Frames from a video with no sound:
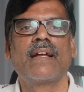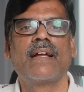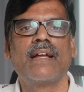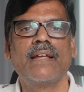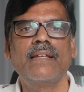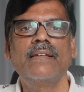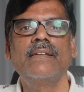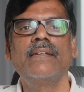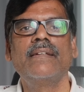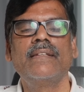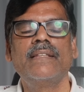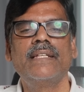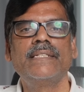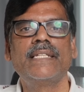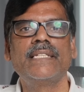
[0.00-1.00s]
Hi,
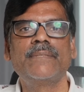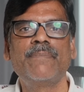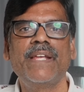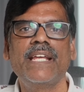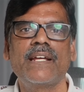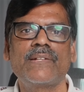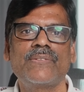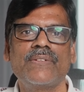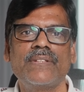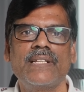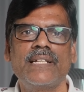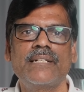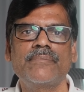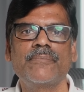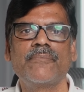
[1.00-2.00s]
this is PR
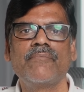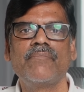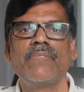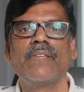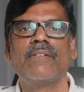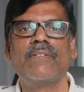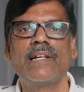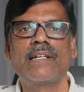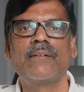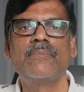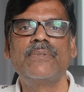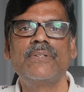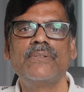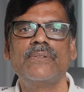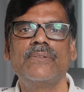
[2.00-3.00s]
Sundar.
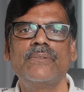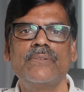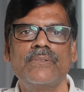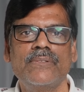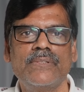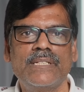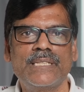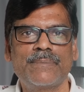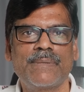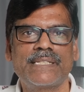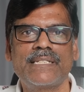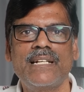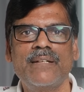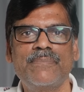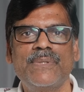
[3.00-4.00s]
Welcome to the
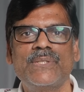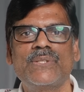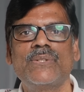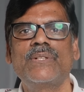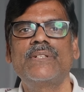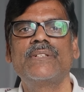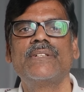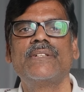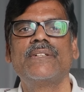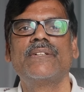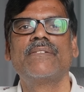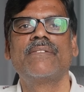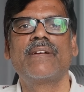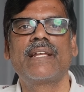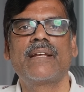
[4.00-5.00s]
special episode
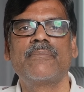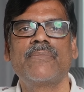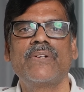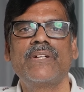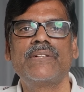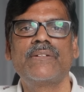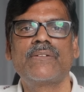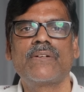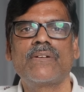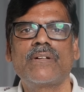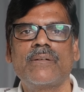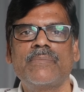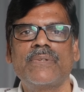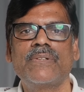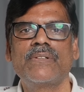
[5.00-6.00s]
where I'm going to talk
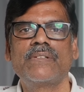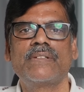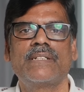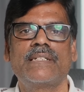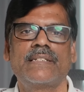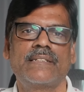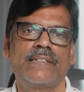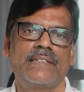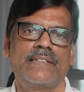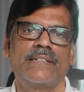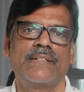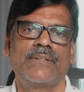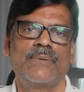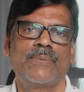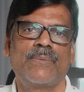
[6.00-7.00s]
about
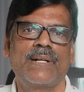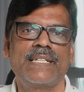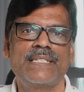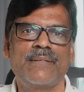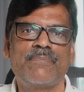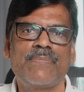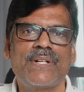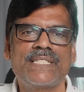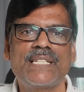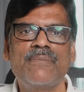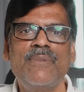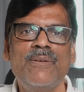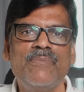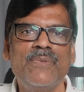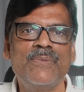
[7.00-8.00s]
what is a
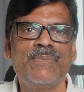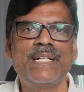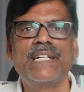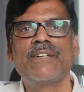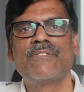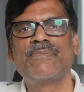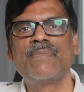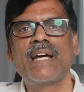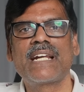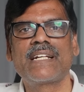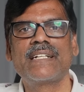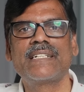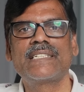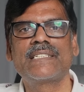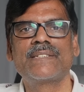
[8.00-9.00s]
possible movement of
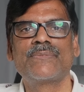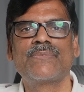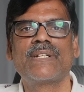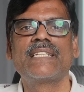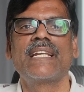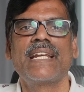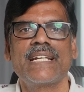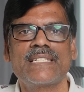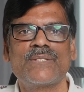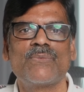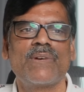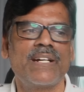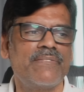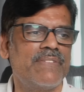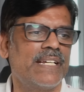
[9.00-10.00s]
markets for the next
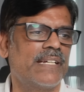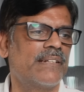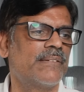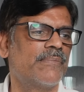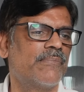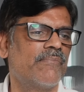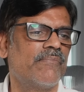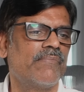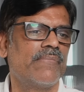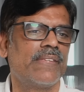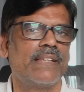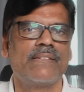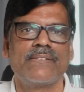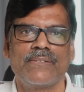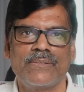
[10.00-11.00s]
1 week.
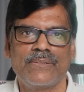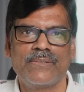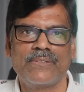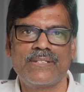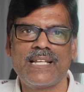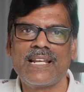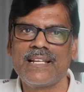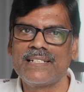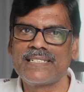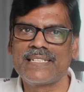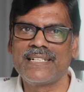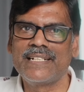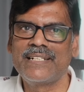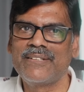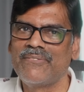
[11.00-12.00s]
So, Dalal
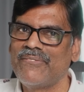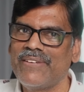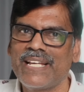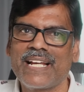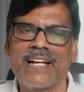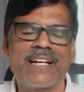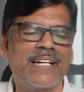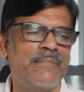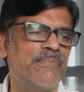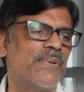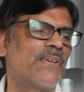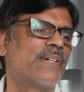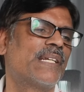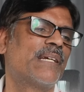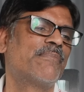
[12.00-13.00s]
Street Week Ahead
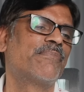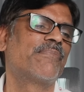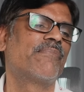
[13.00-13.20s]
program.